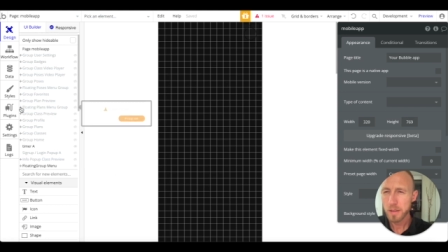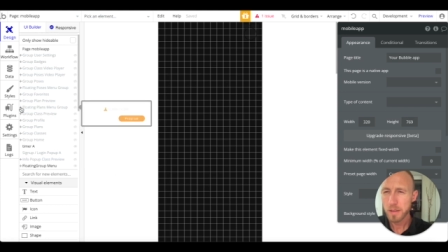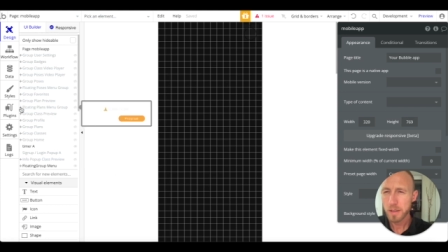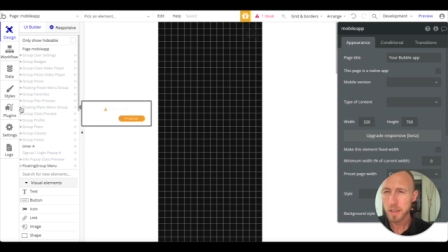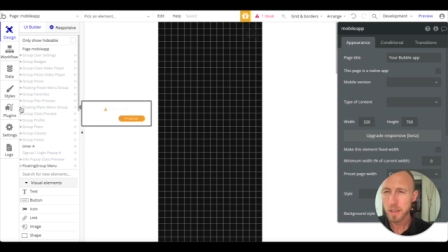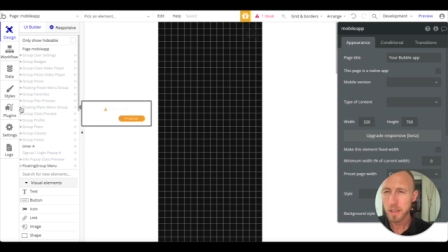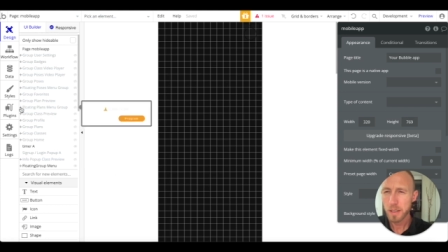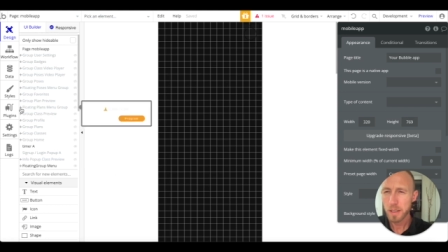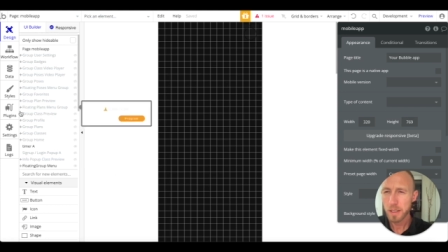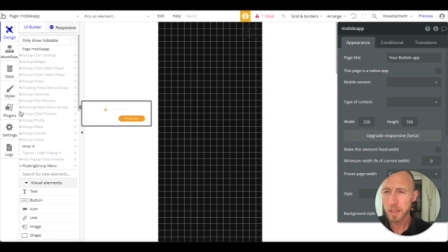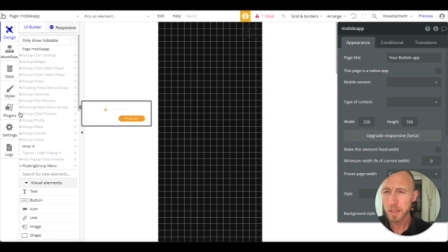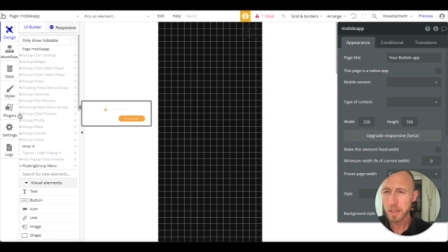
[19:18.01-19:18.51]

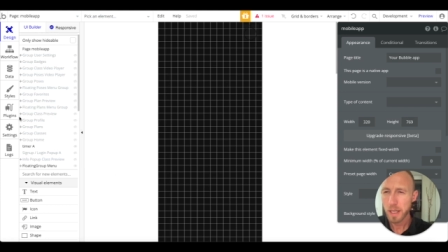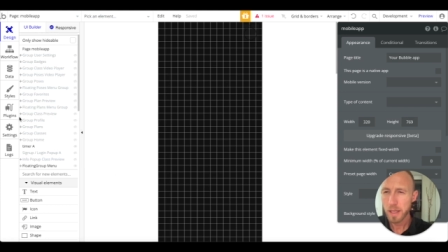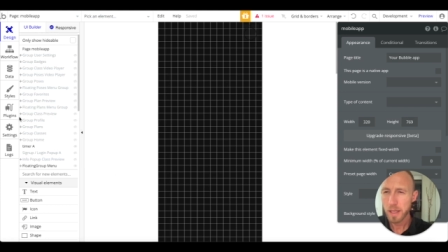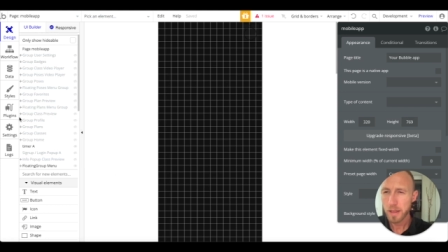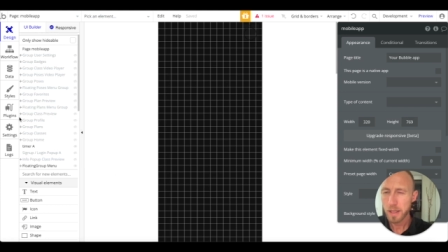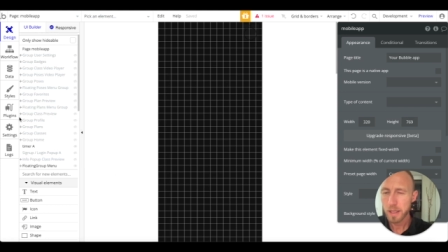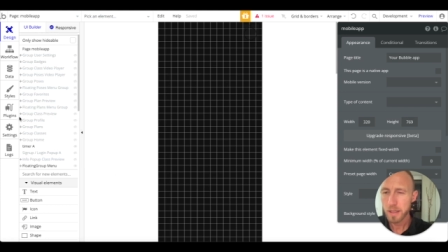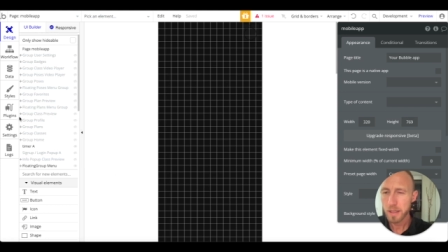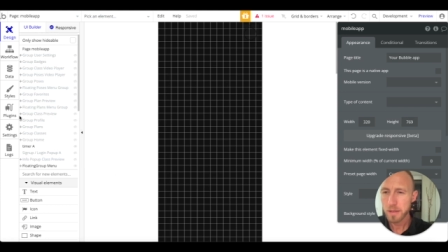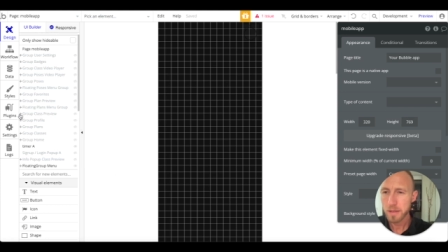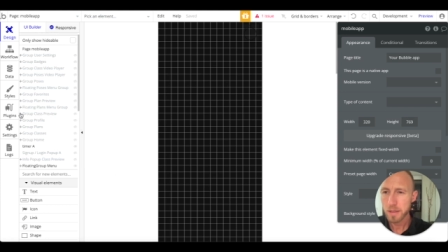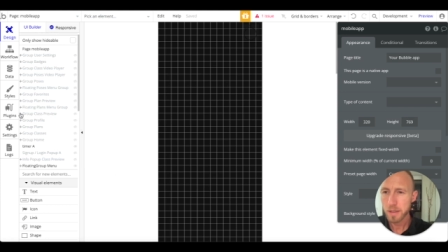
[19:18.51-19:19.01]
Uh, I
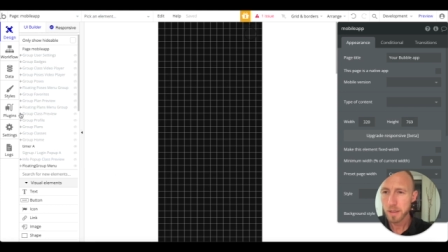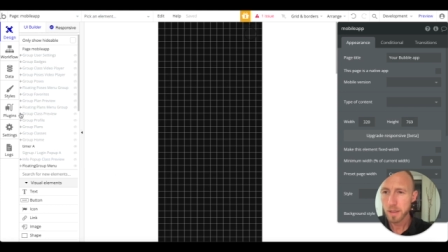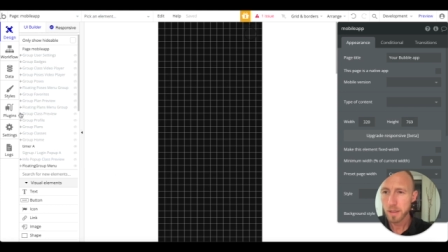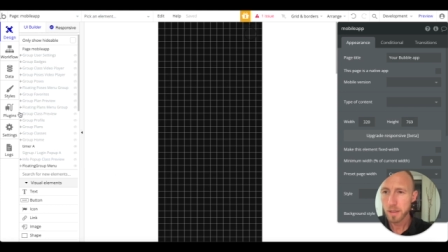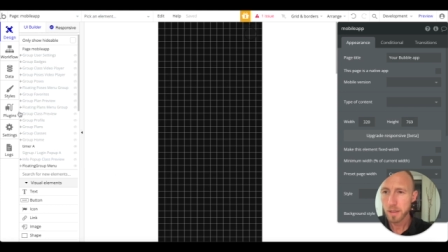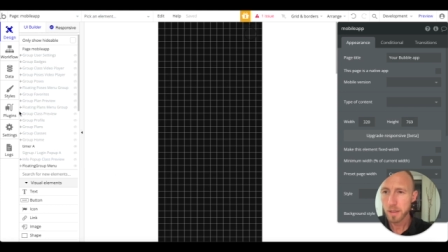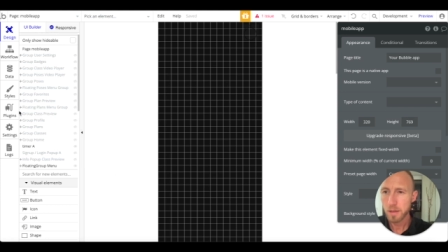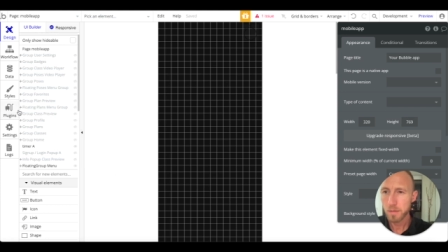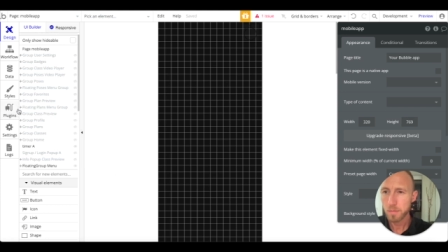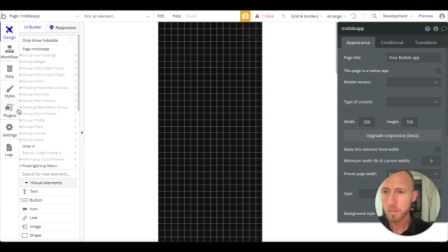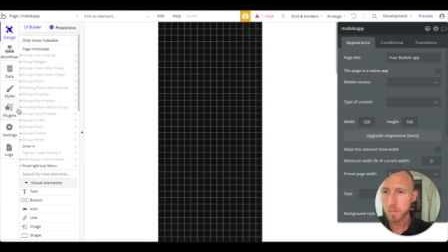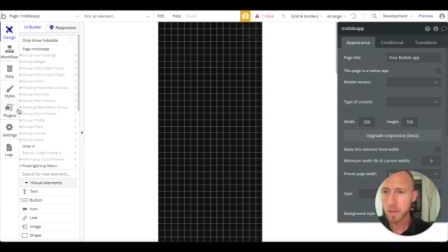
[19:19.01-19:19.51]
think it's the
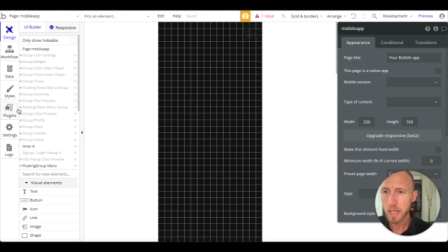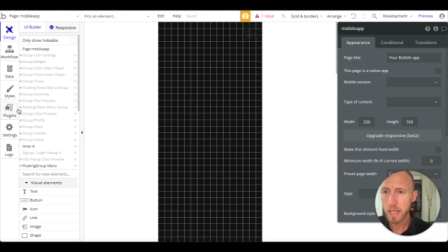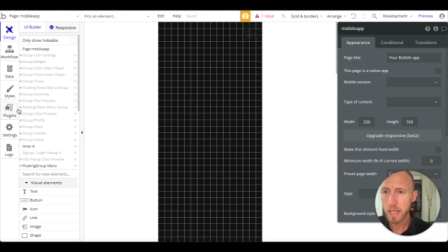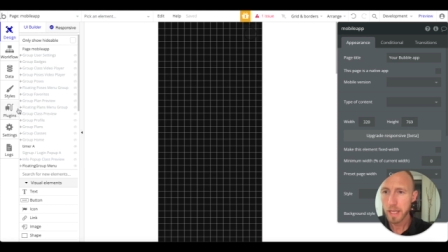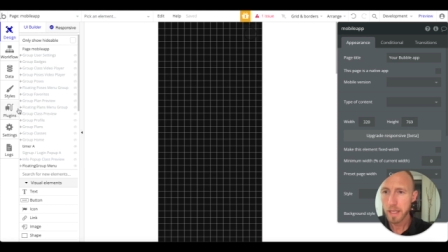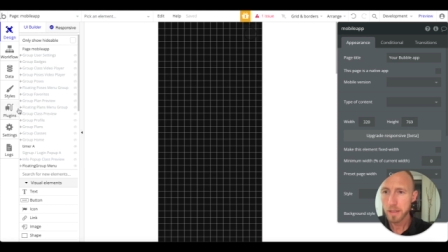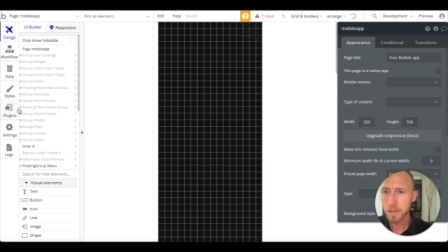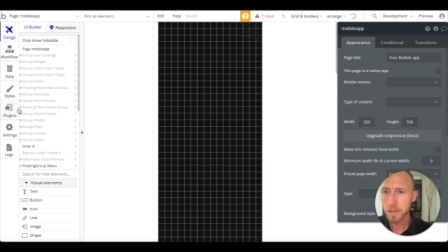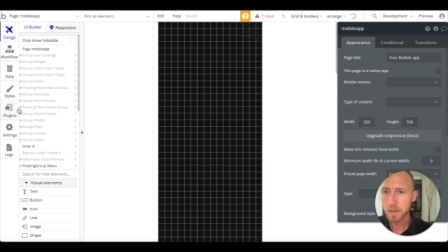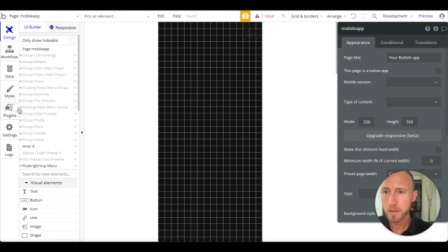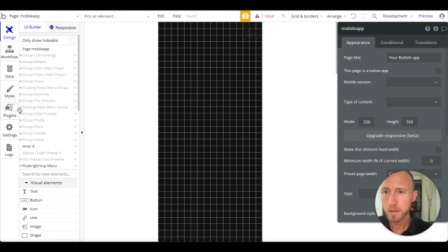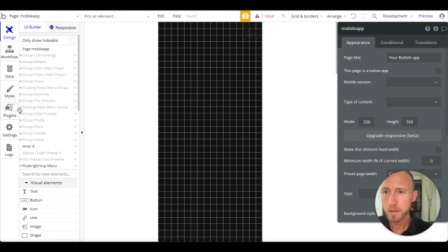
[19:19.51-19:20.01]

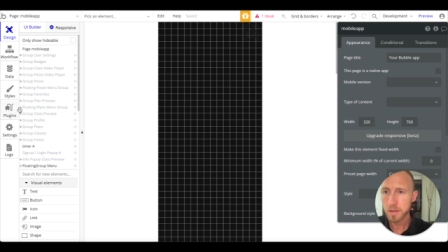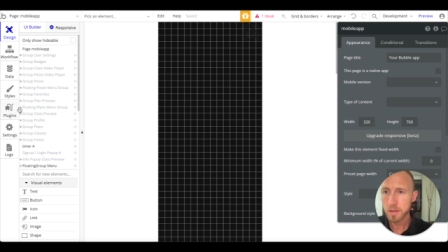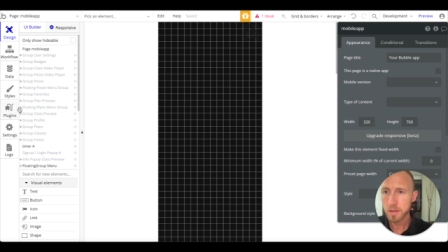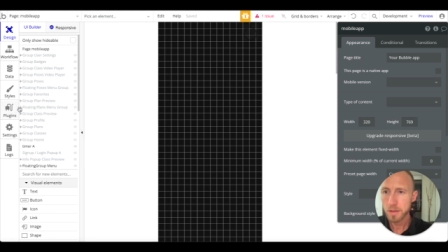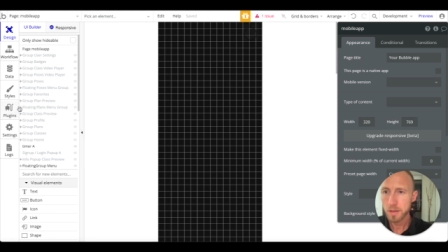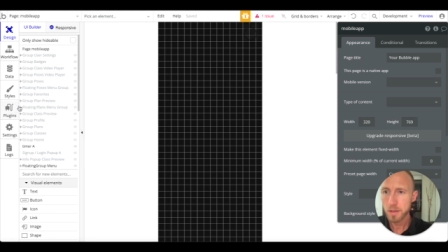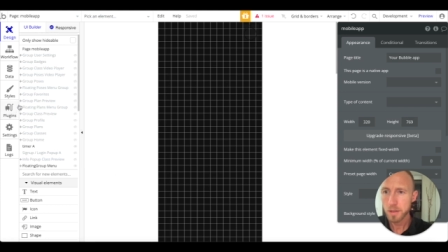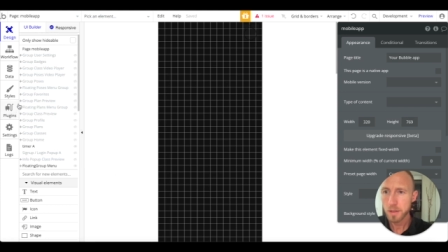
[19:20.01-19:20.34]
plans